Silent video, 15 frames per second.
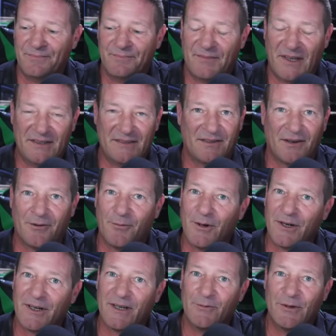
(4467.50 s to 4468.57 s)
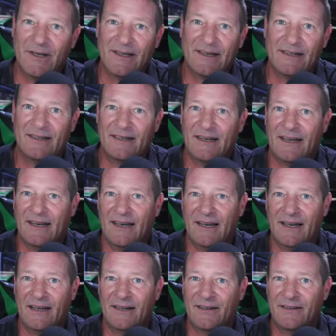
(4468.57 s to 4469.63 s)
they start working with it
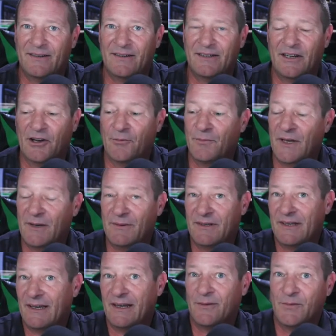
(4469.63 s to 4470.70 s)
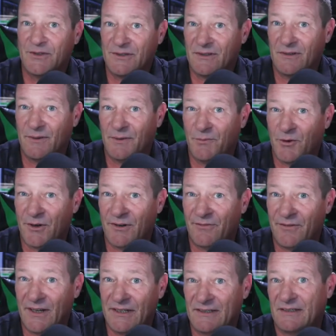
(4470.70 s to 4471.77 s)
and you know maybe the animal's a little bit more
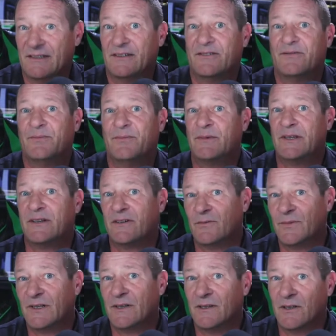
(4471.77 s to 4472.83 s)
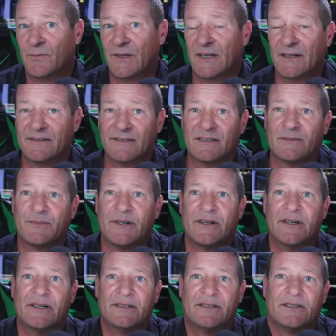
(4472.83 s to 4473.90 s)
defensive maybe they're a little bit, little bit less
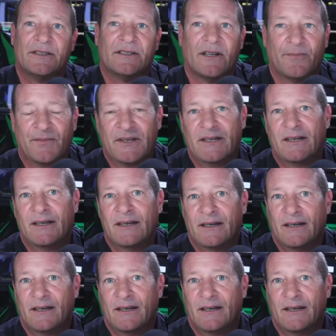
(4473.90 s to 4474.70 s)
experienced or something